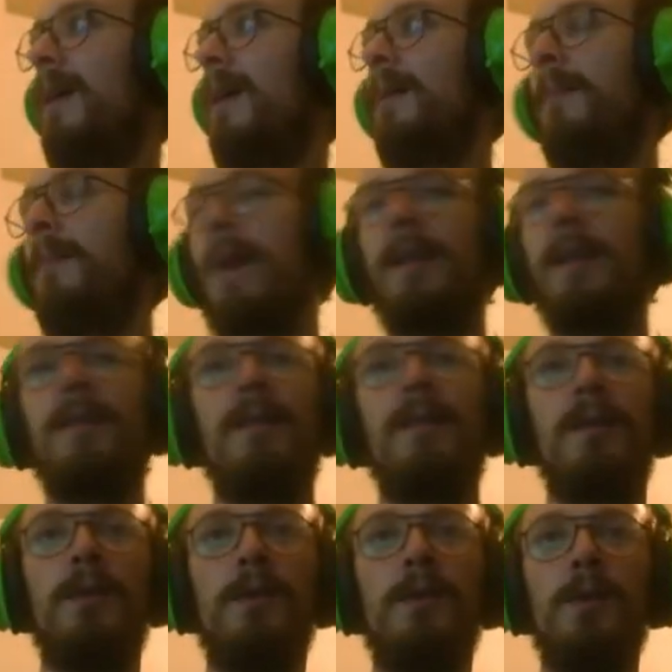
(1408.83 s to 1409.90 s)
but
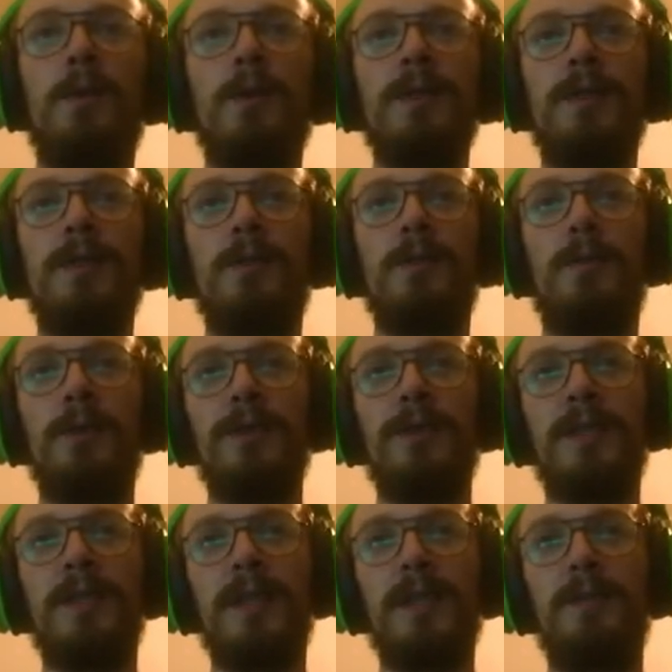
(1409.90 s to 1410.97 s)
you lost your
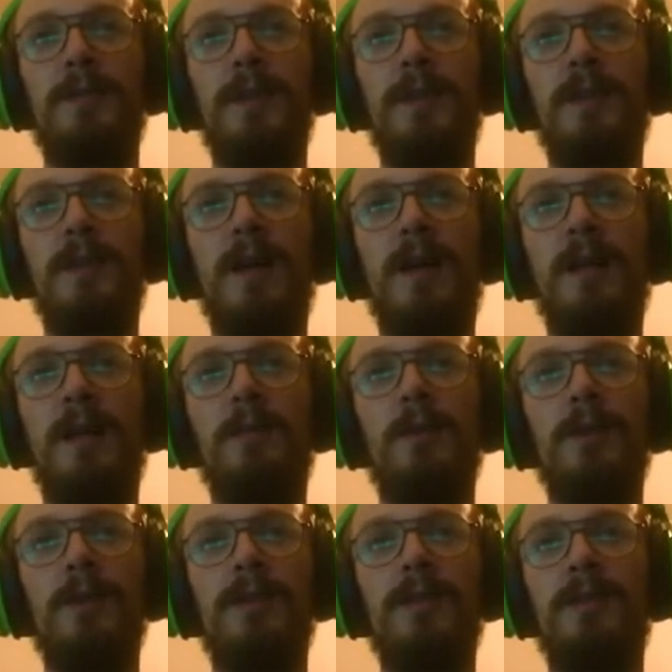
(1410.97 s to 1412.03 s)
bonus attack speed and you
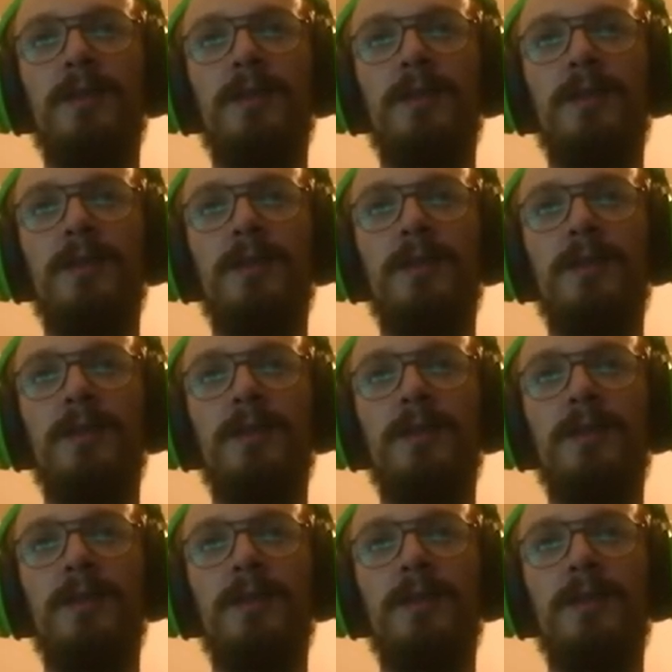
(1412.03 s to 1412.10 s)
lost